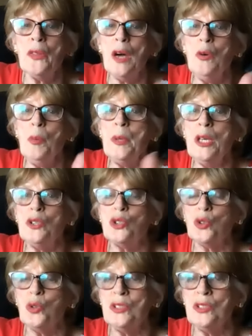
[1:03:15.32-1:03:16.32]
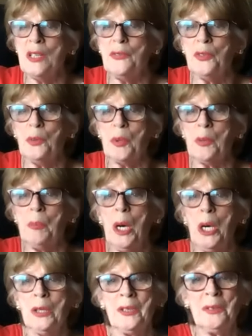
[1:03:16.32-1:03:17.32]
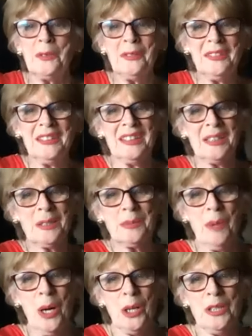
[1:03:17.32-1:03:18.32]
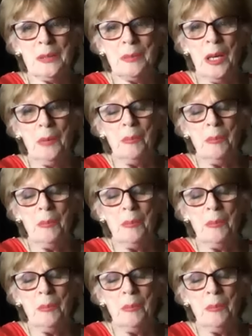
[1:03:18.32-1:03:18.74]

that will be a joint effort with Marlene. Marlene